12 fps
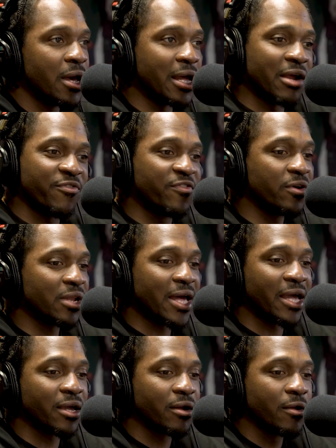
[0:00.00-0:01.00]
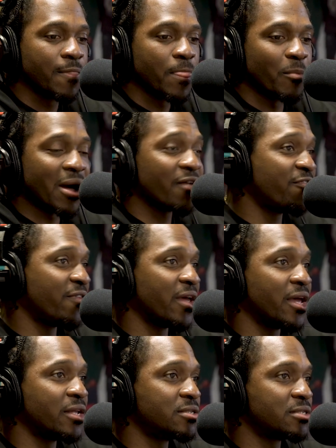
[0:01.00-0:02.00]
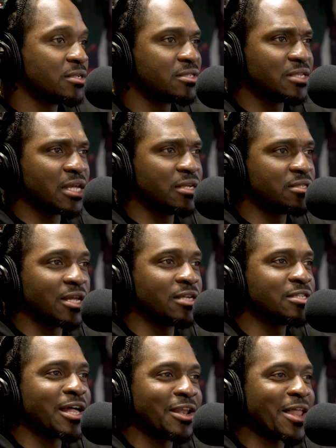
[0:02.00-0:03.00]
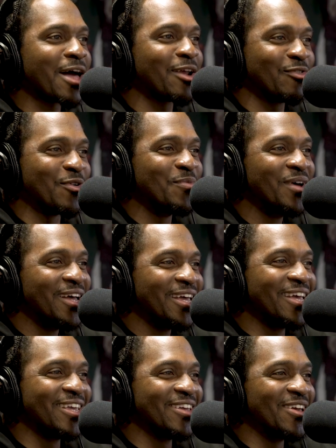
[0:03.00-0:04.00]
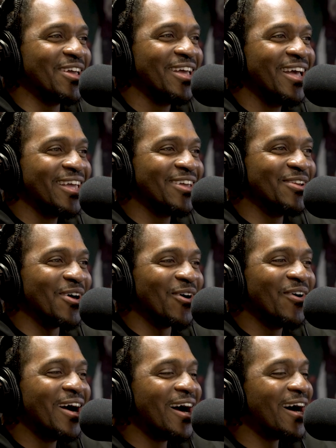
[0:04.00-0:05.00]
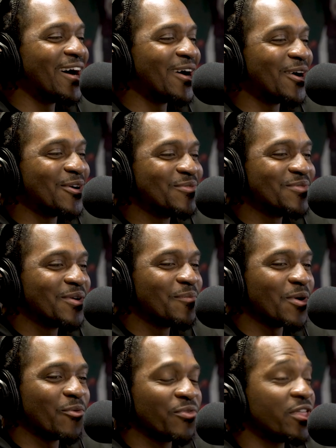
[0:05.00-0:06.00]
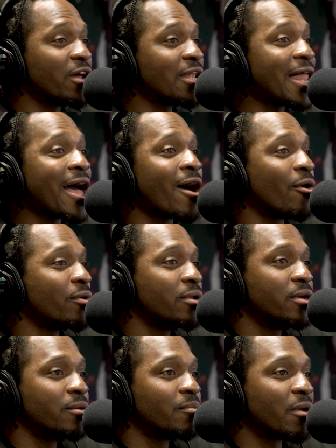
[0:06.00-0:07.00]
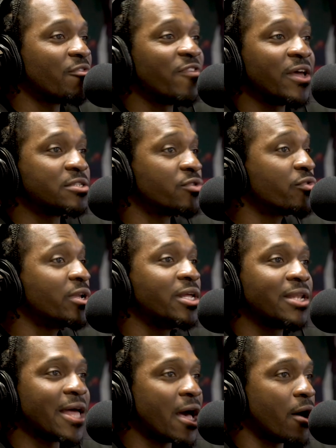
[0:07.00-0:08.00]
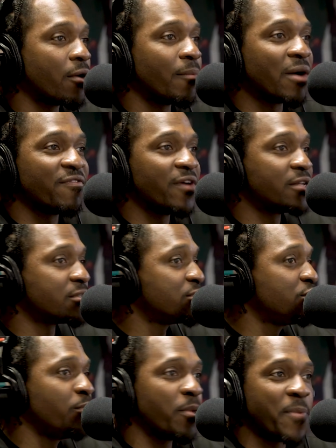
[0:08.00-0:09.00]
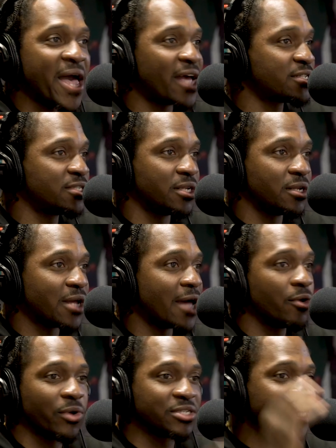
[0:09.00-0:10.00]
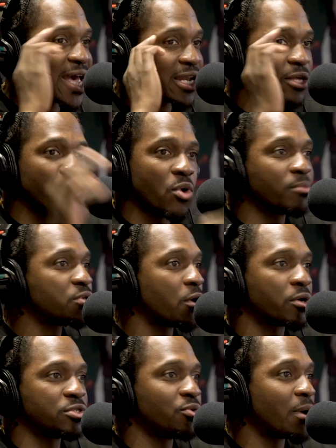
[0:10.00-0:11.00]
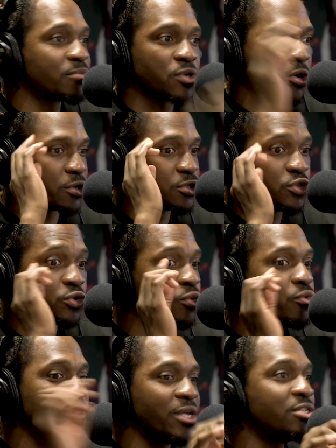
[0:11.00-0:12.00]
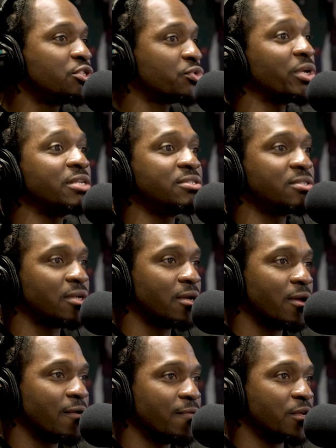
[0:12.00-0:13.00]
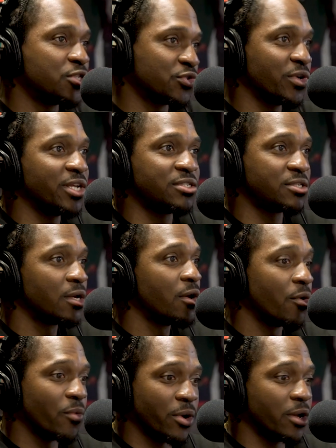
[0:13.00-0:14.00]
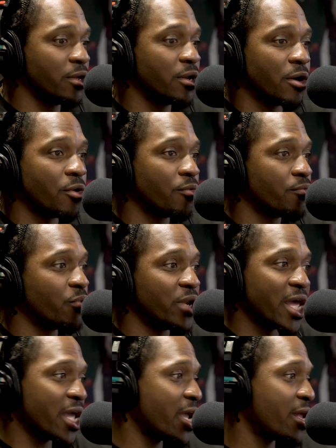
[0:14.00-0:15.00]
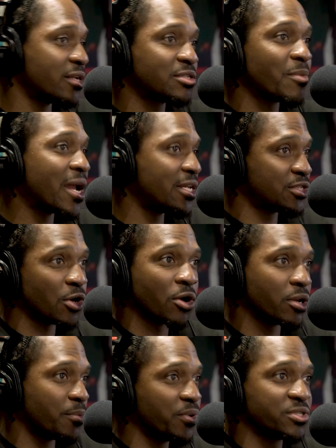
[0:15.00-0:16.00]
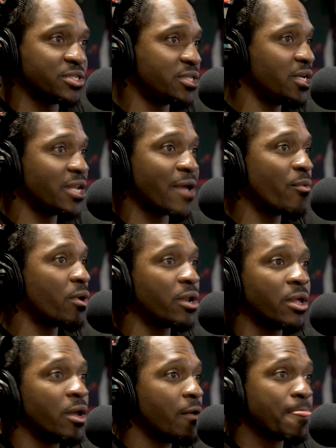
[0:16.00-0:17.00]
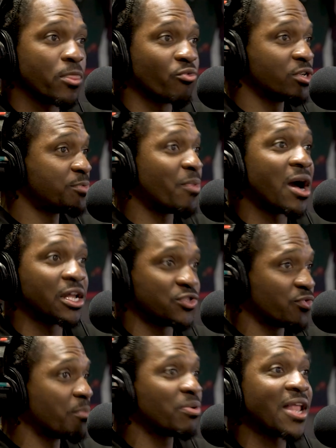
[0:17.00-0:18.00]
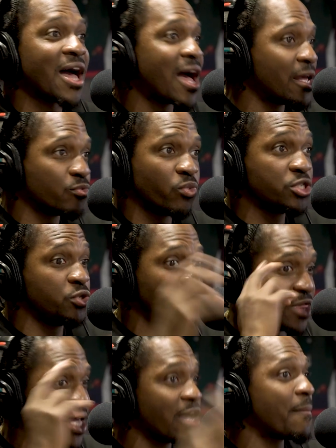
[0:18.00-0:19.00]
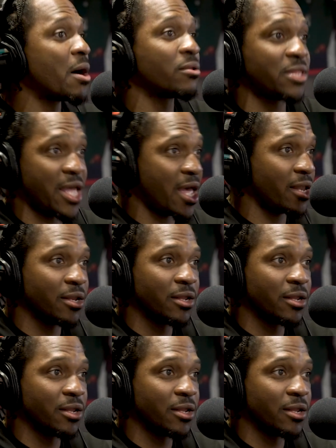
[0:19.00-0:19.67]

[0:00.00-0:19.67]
And I feel like my fans, it's not a lot of them, you know, but they're loud. My fans are really loud. My fans are super passionate. I know exactly who I'm talking to. I'm talking to the streets. The streets, you know, when they hear that somebody's talking to Pusha T, they want response, reply, what you think about that.